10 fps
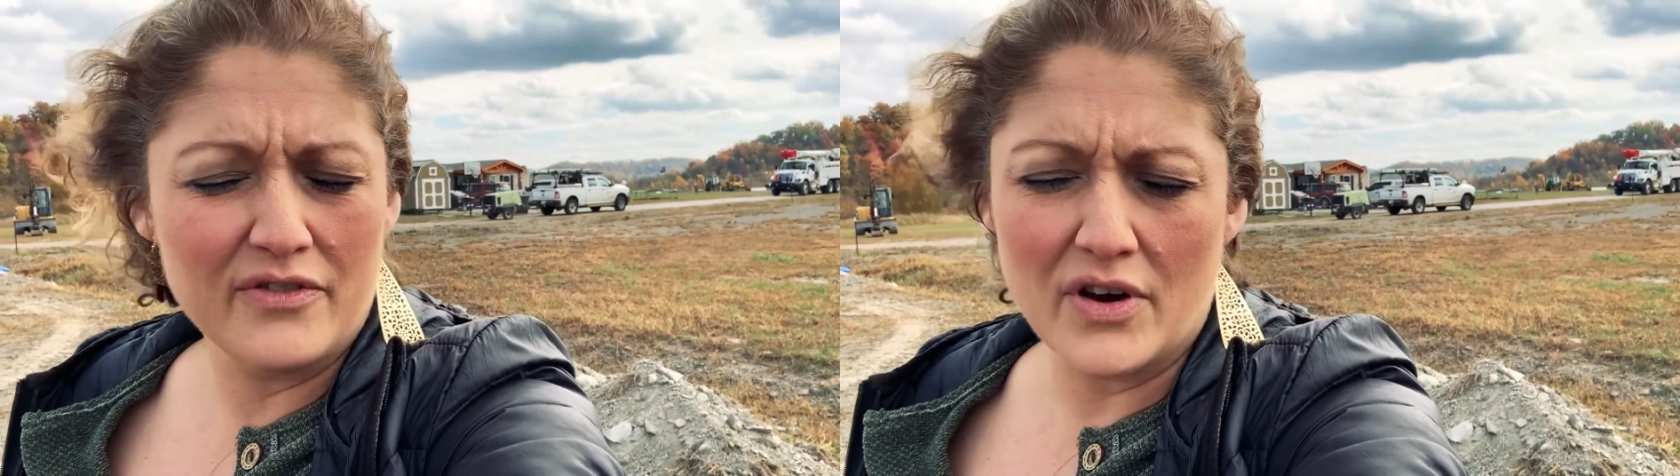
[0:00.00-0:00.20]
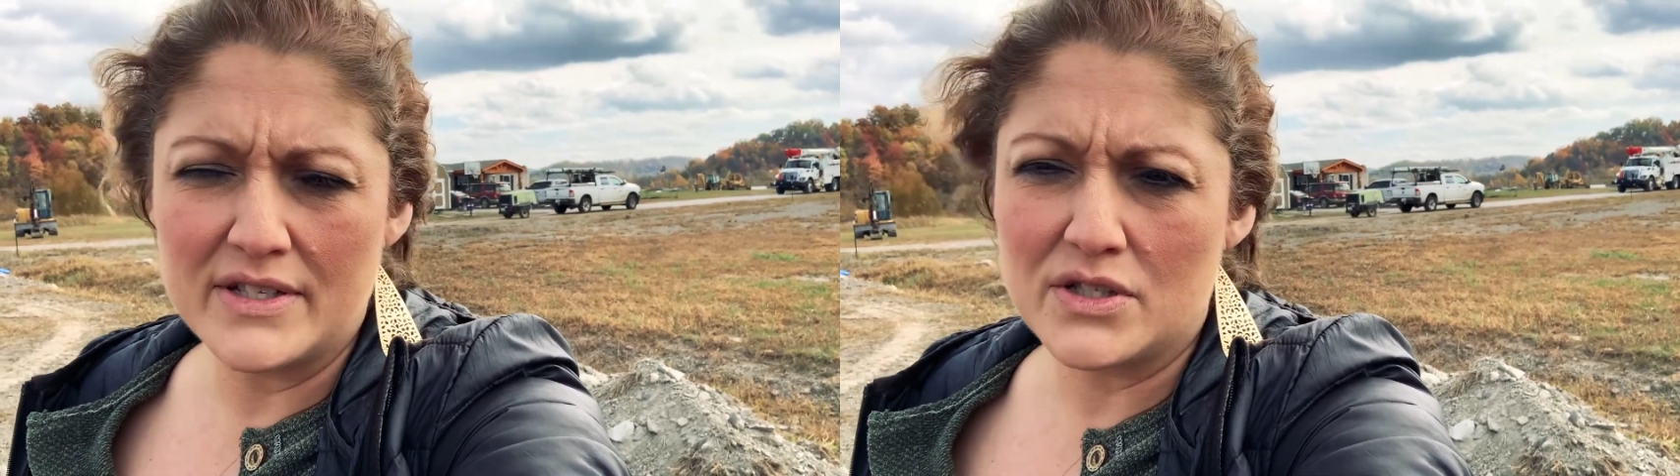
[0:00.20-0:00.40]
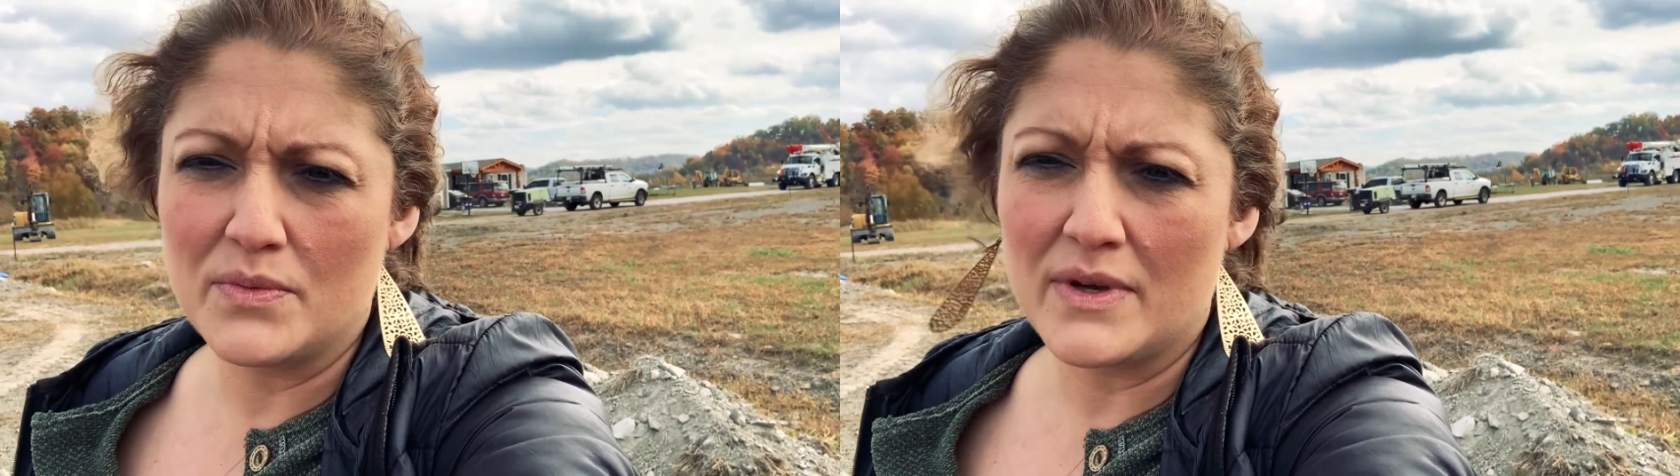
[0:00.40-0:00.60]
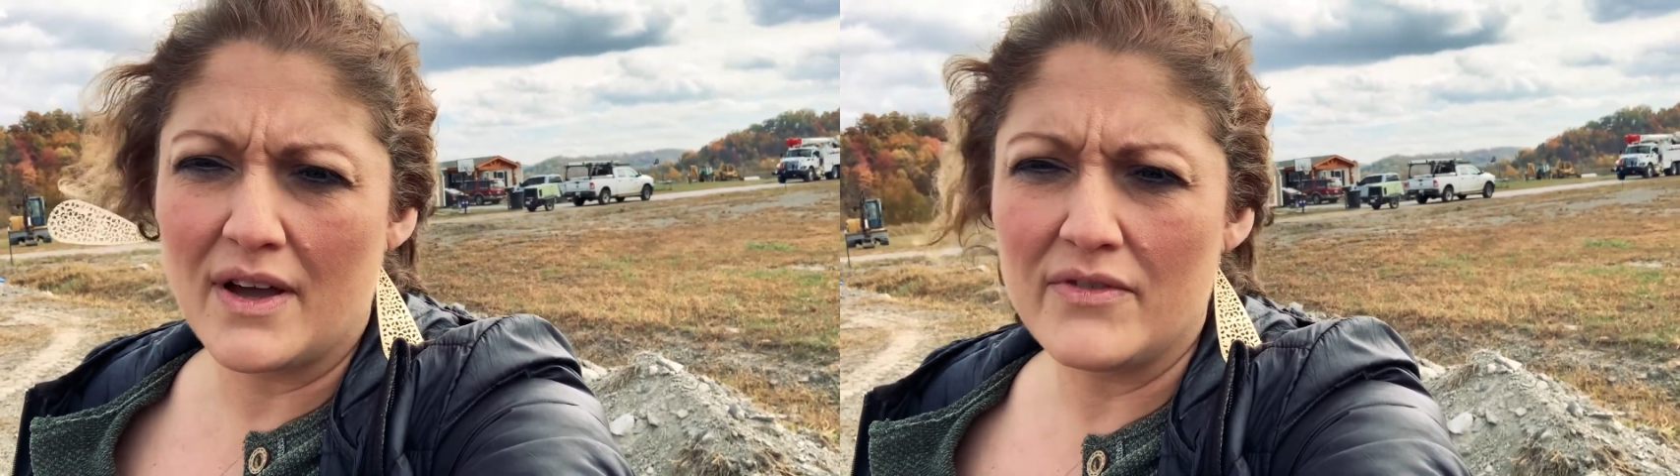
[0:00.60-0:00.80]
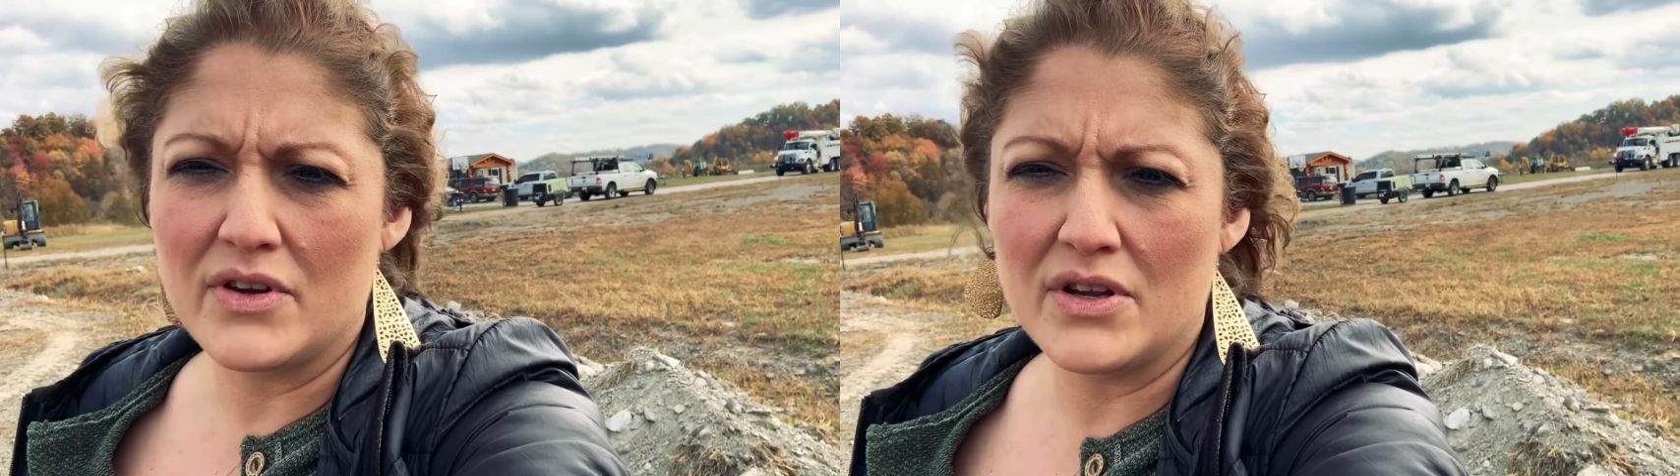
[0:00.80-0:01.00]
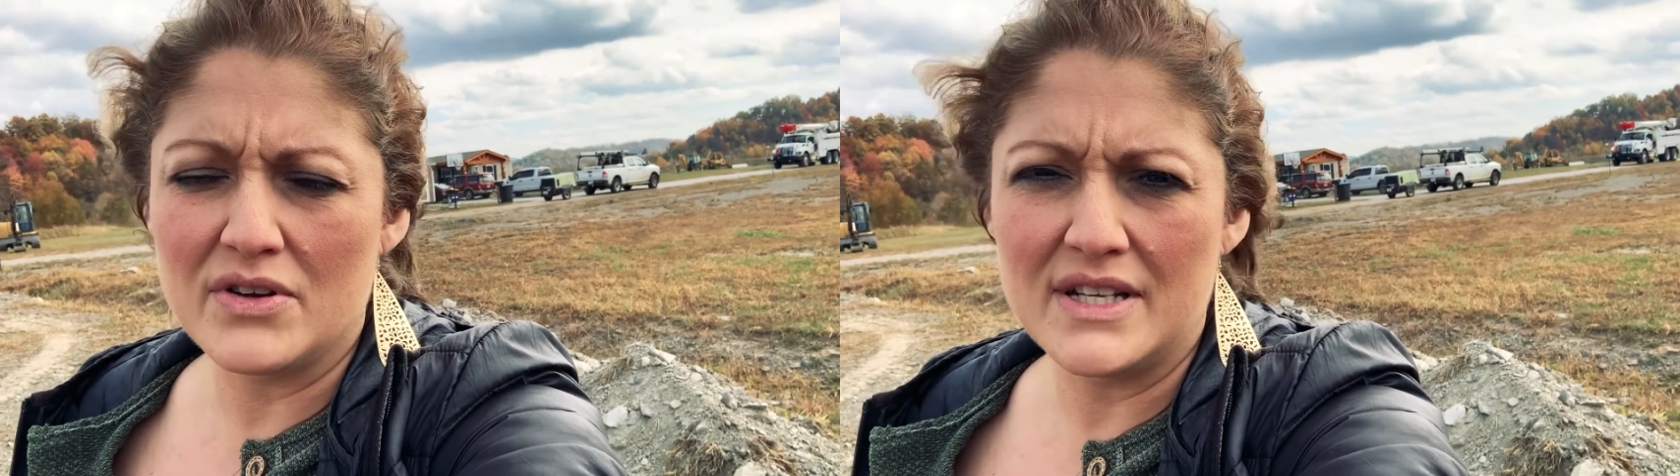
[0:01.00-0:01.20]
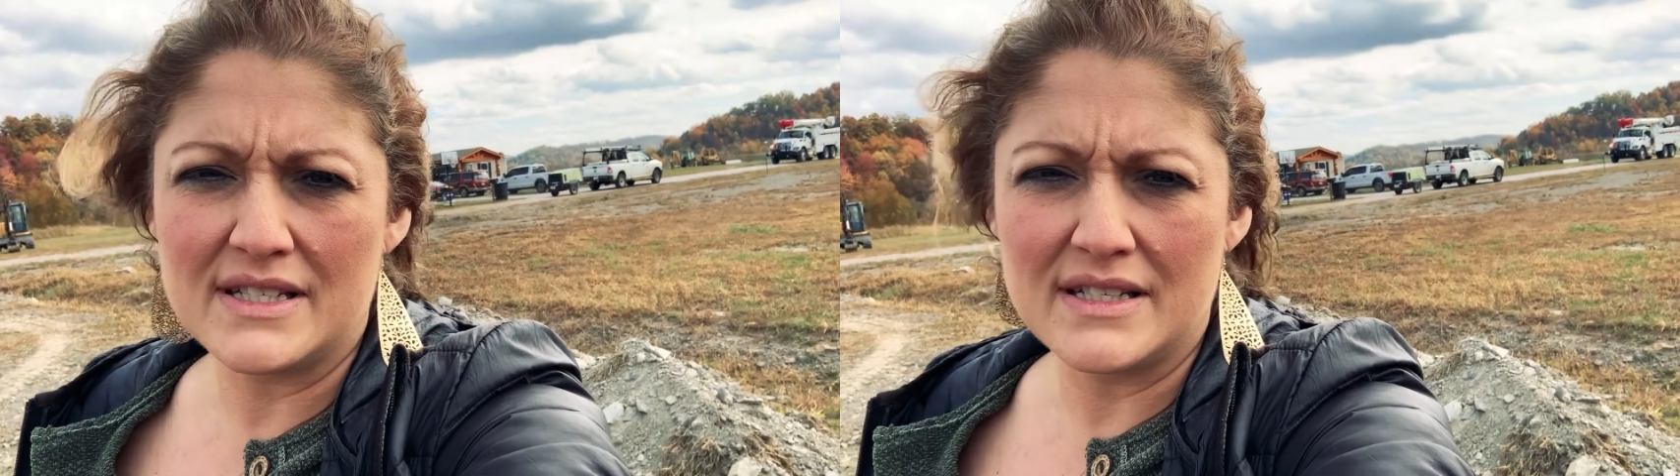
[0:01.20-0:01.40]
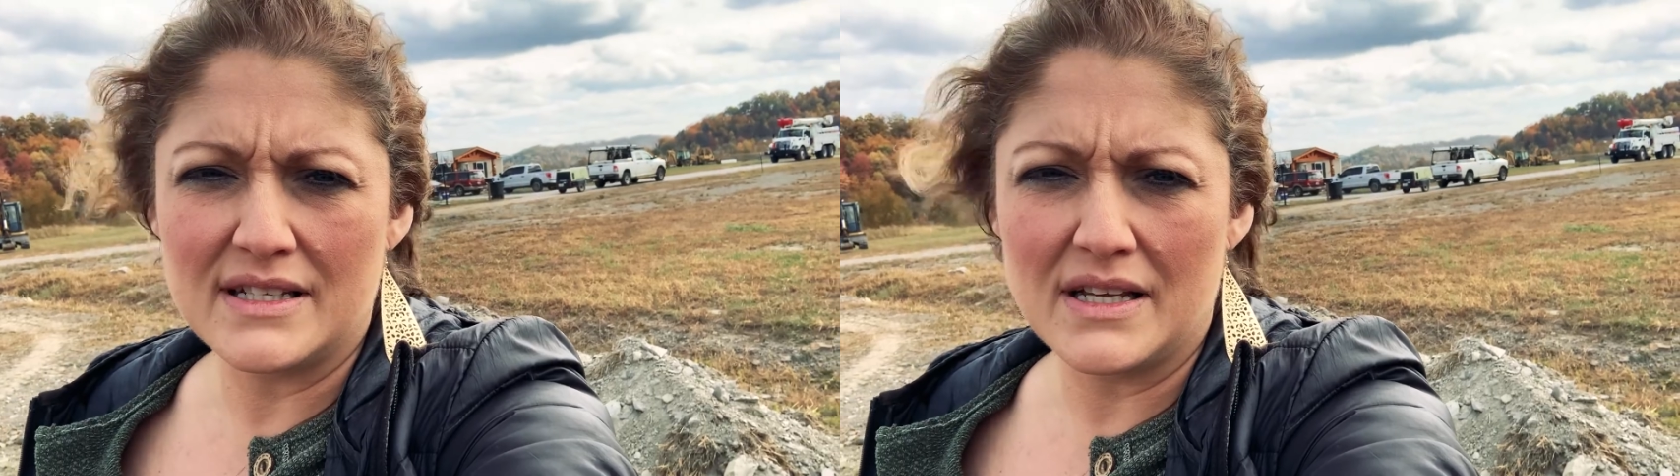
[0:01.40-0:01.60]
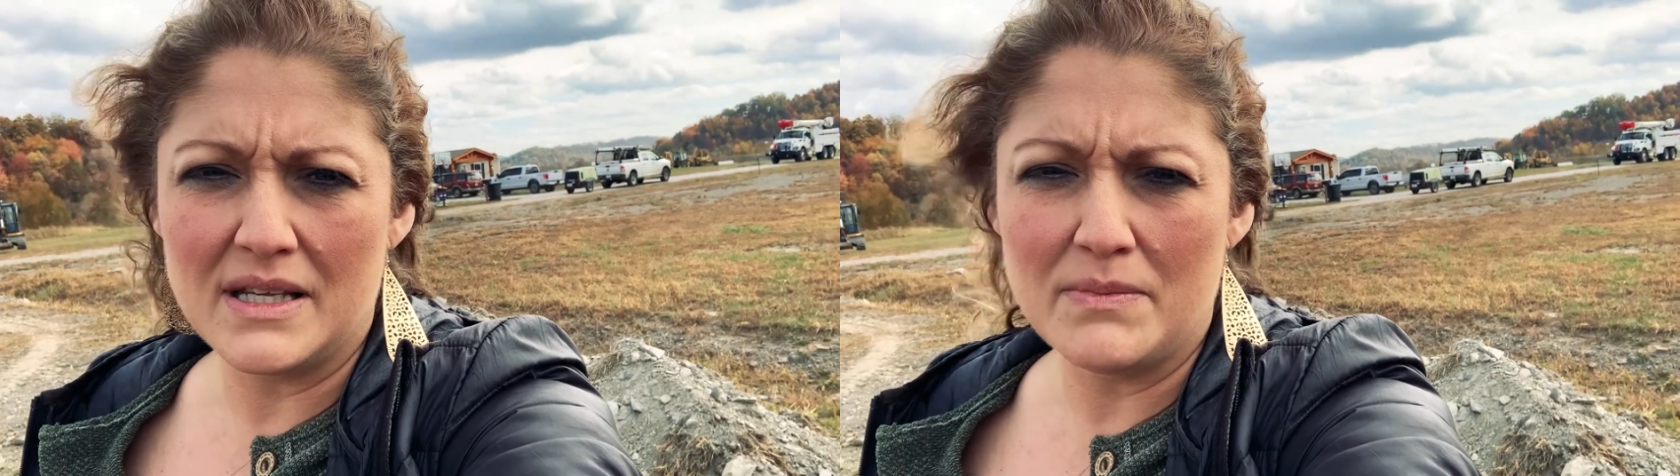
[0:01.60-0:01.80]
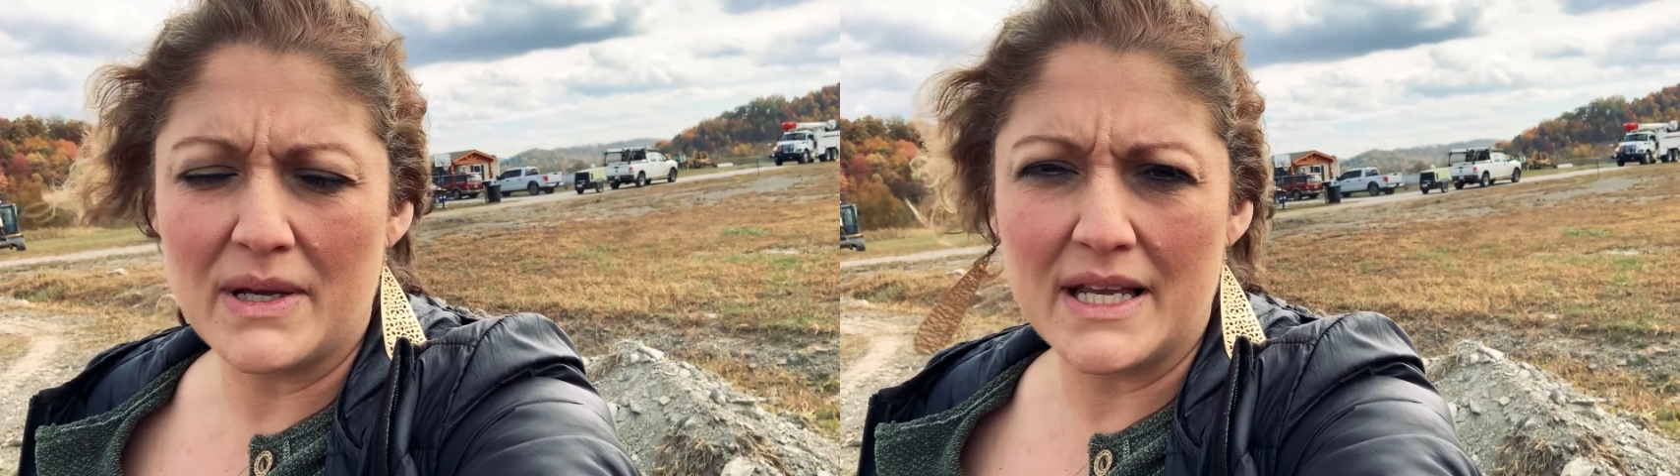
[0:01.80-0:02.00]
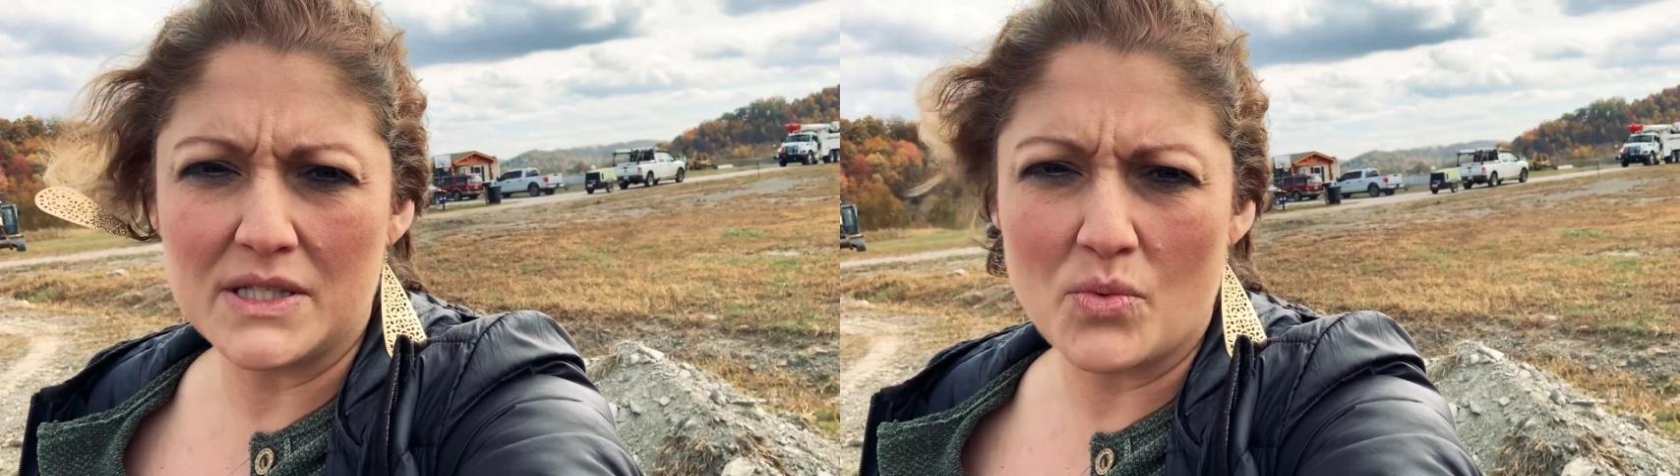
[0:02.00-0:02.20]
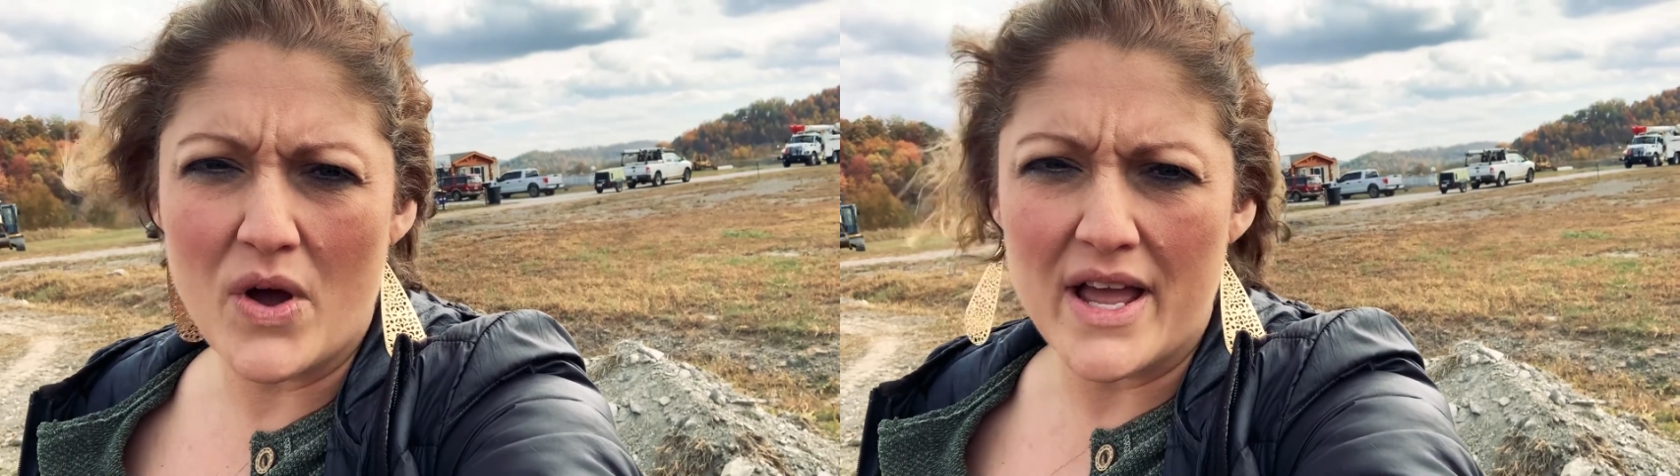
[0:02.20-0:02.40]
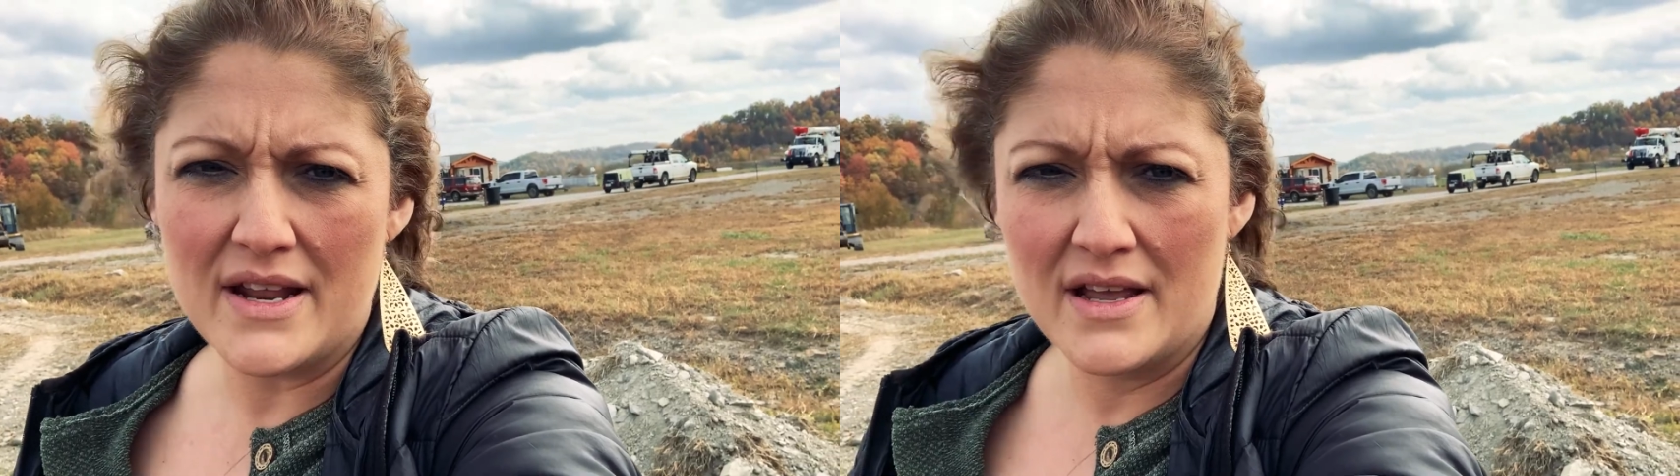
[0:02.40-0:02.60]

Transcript: for us to recover here in East Kentucky, but guess what?